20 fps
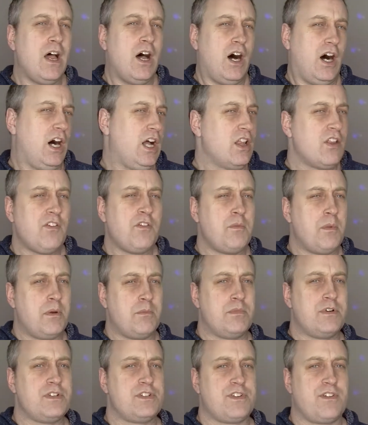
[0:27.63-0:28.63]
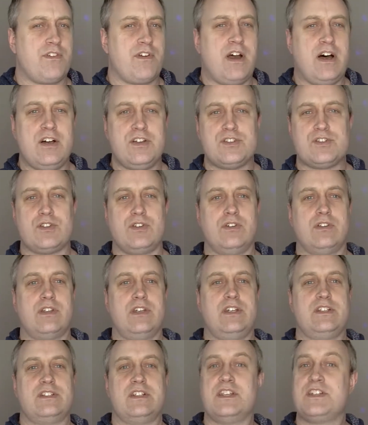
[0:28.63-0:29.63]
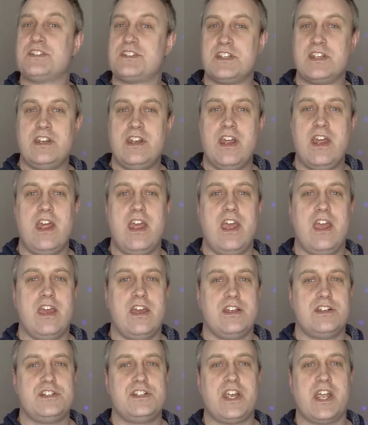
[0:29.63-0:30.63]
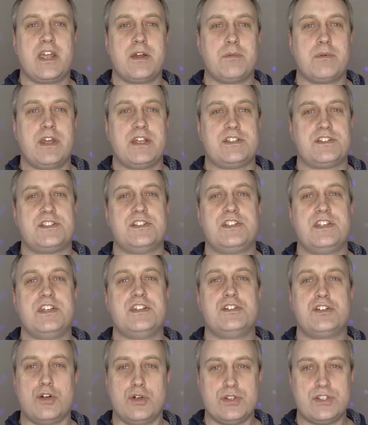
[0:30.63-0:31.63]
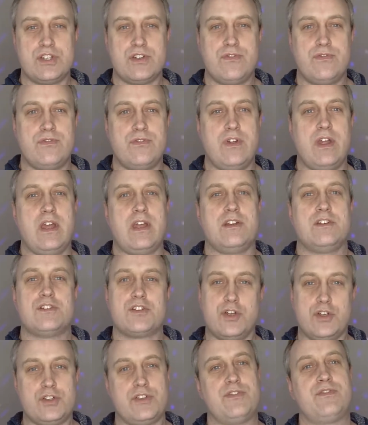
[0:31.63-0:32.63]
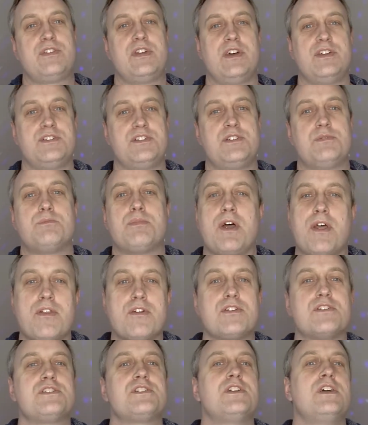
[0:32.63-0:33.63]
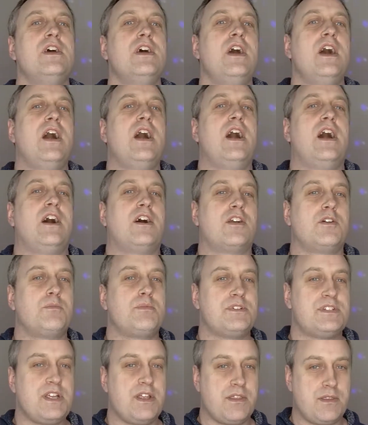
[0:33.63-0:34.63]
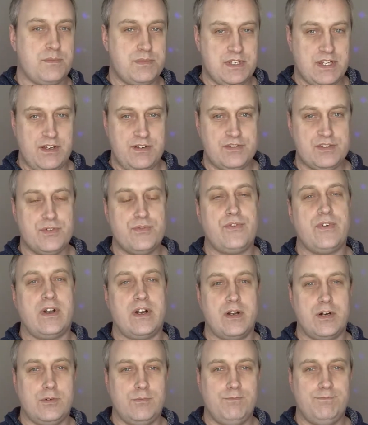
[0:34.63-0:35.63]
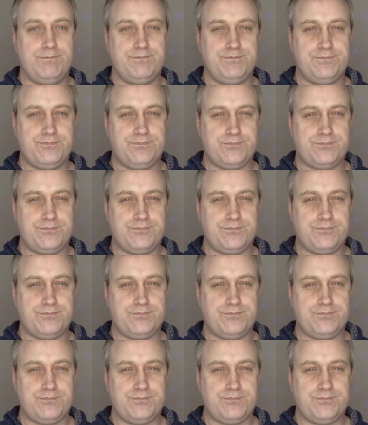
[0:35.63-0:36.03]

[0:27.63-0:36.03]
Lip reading: All of the members of the household is listed, and Jacob gets to see Joseph, and Joseph tells his brothers how to present themselves to Pharaoh.